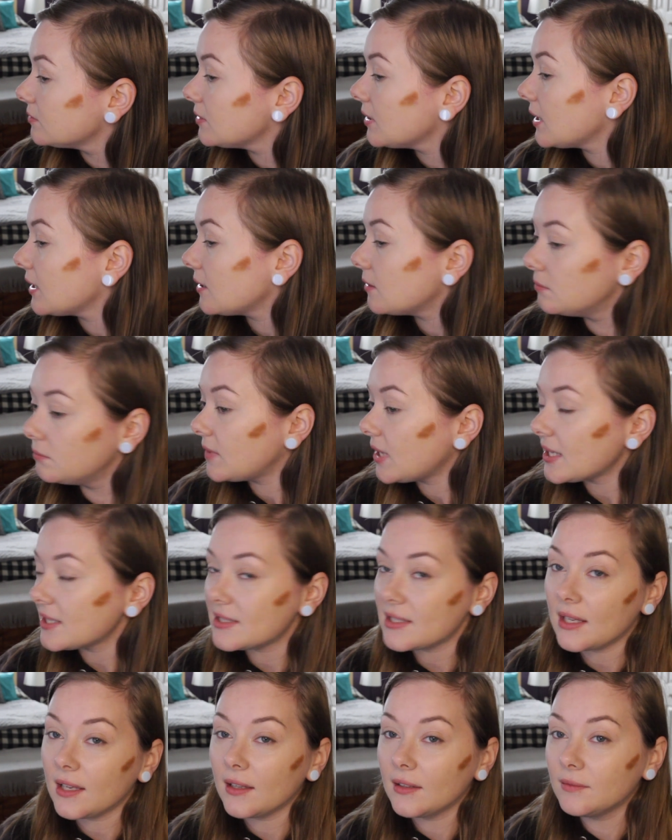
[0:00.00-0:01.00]
Like
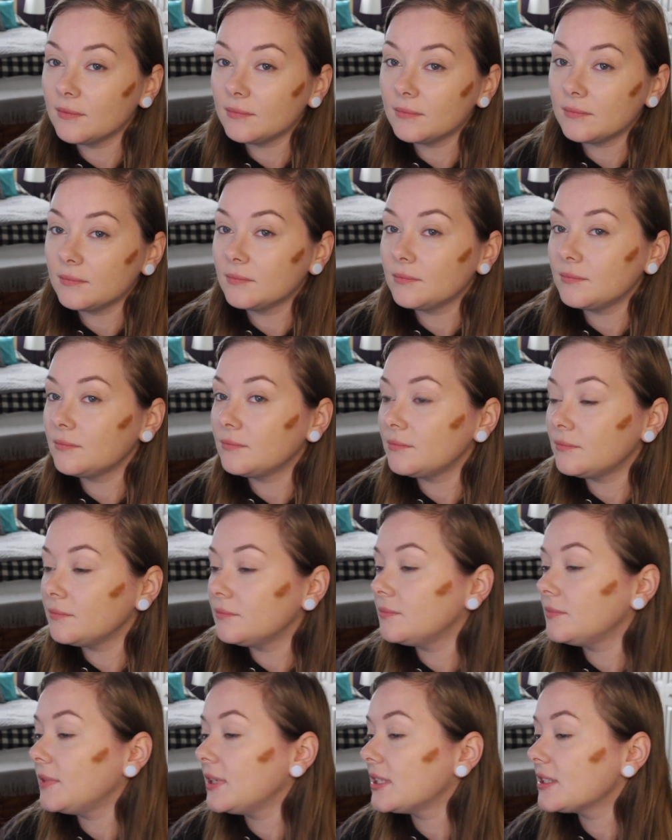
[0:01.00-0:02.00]
that's it.
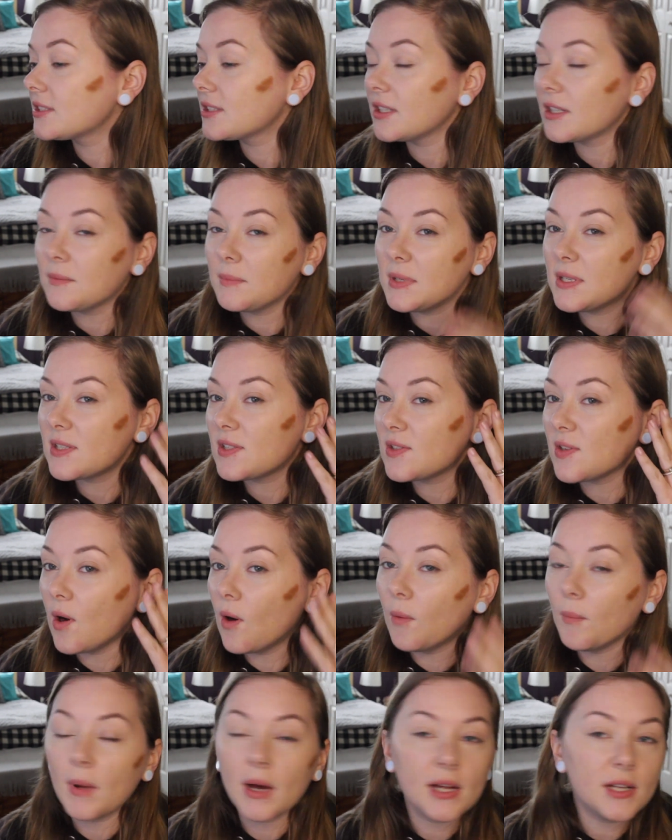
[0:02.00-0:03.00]
It's gonna be
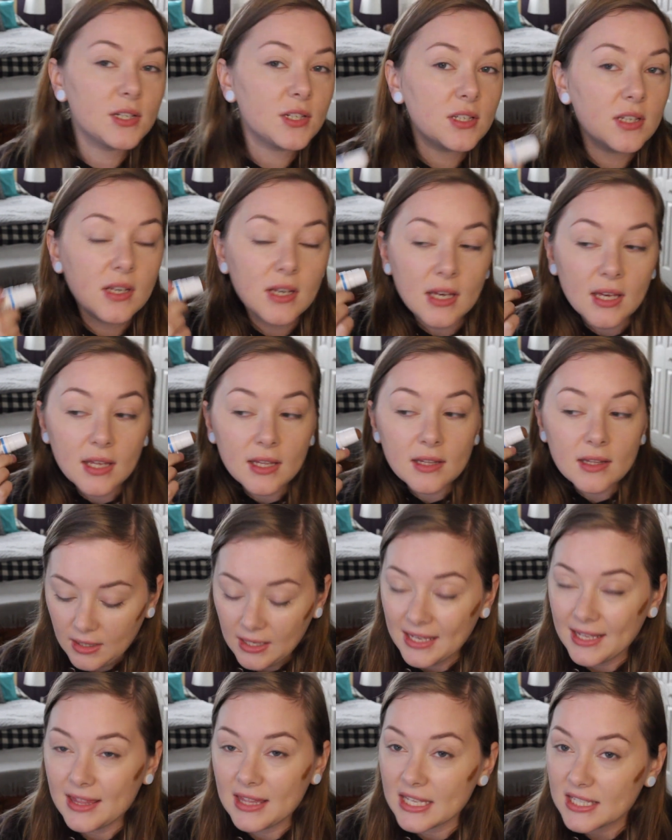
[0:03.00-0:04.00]
so much.
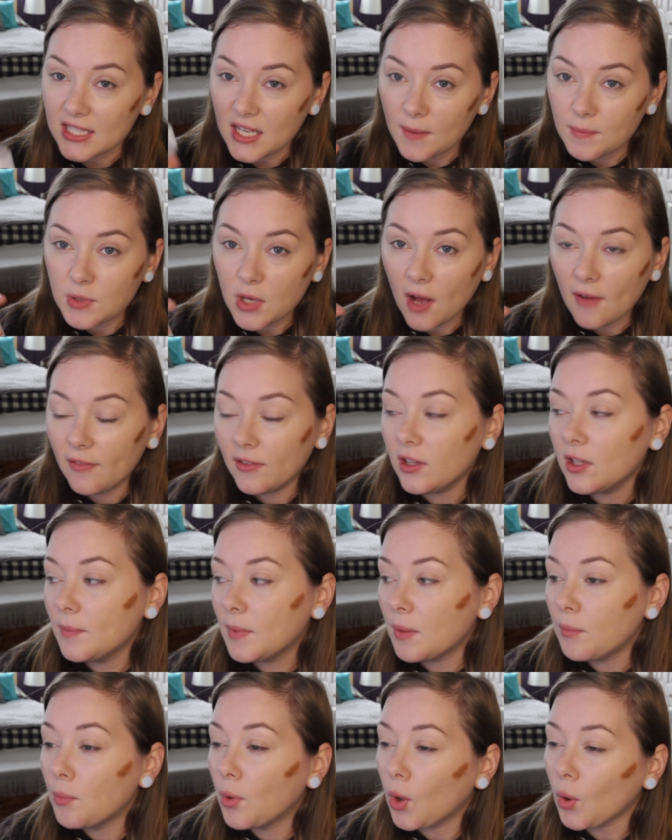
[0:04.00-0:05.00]
This comes off a little
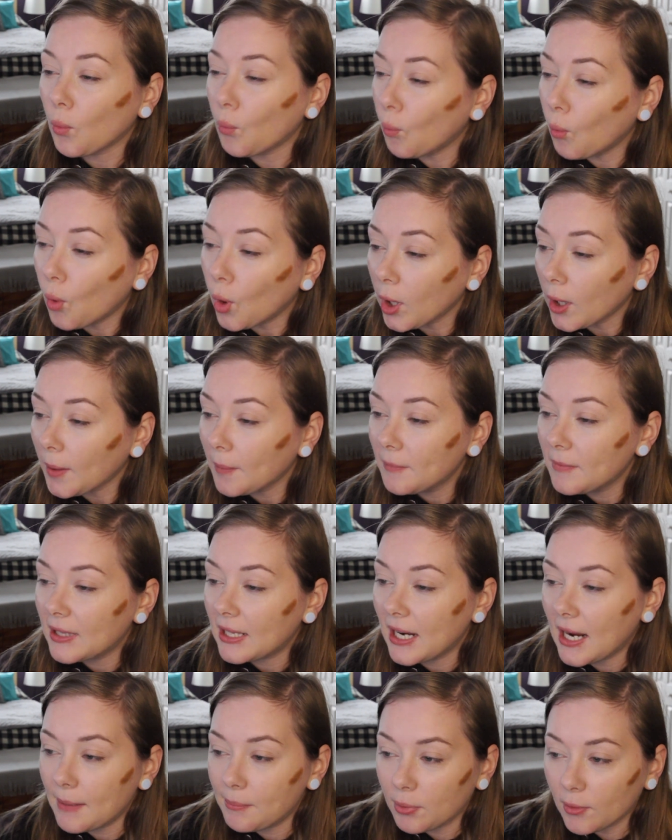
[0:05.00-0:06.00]
bit more warm than
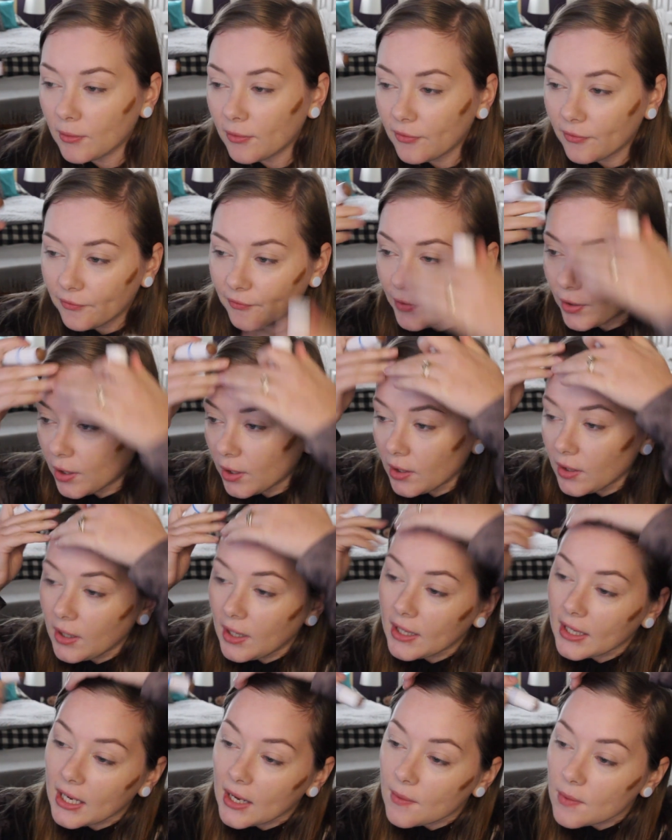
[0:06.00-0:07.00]
I prefer.
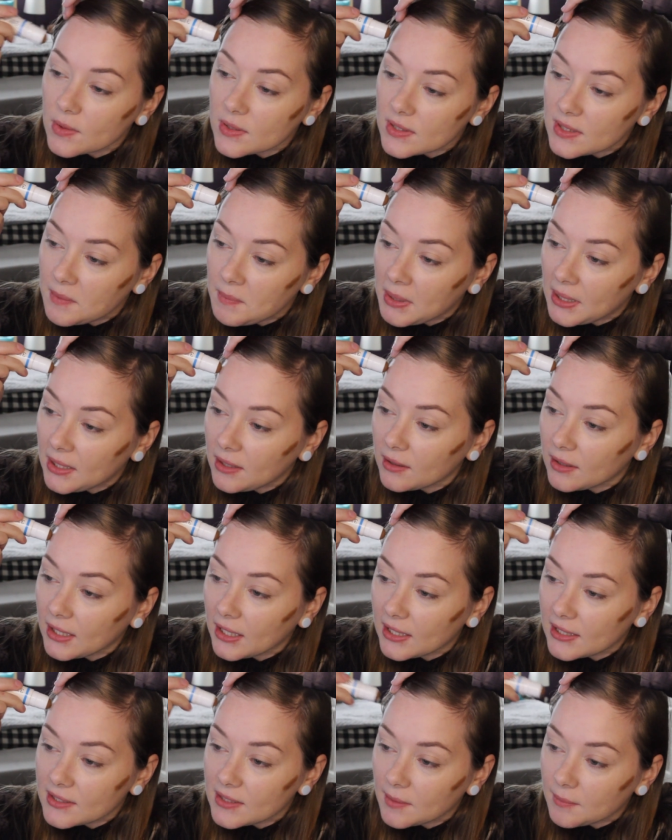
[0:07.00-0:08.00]
Like I was debating on
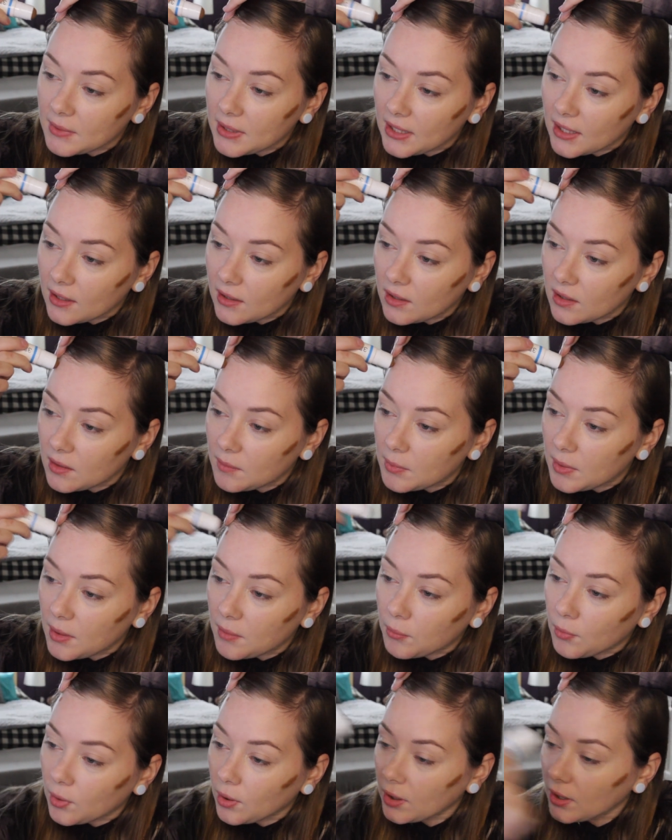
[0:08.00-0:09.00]
getting something a little
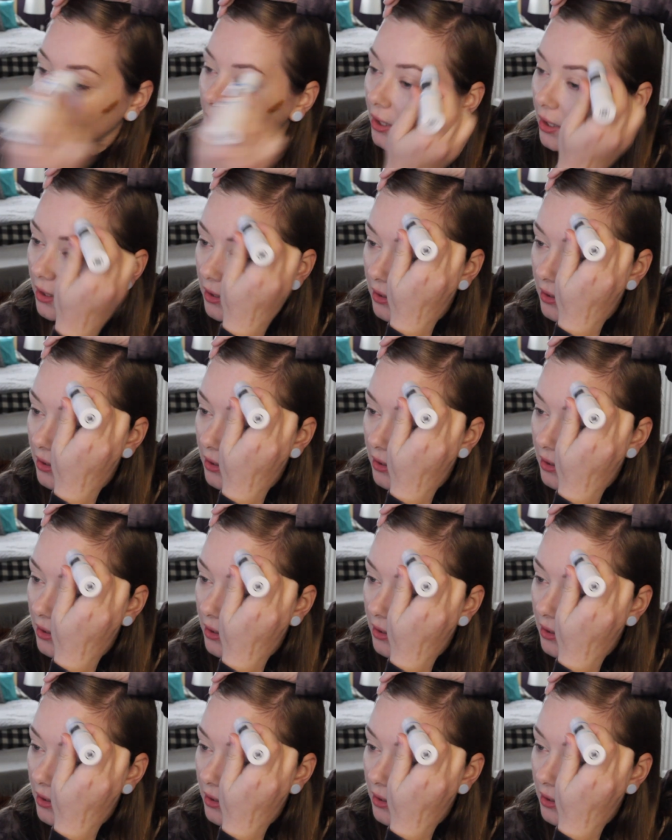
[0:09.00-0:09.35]
bit more